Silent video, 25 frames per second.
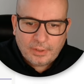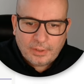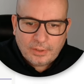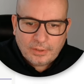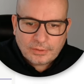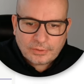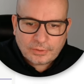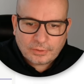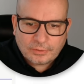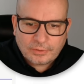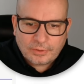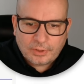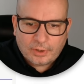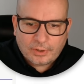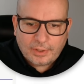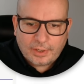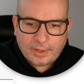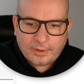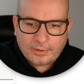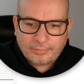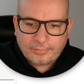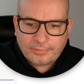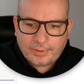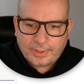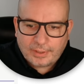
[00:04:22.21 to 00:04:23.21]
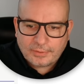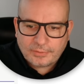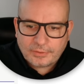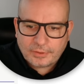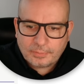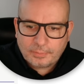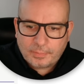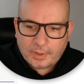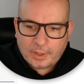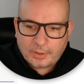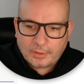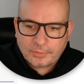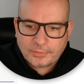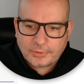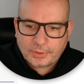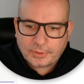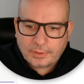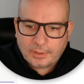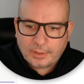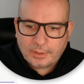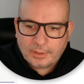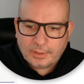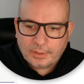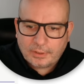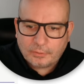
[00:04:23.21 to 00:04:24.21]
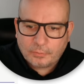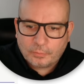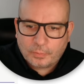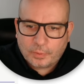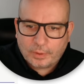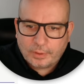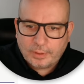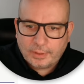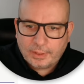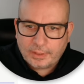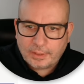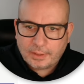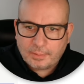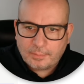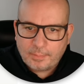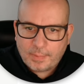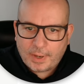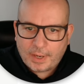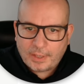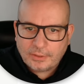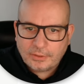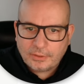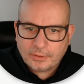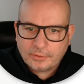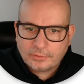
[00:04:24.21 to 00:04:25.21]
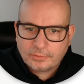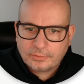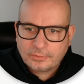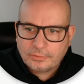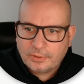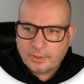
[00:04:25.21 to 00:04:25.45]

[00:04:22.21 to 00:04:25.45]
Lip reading: It's got 9,500 miles on it, little 1 litre manual.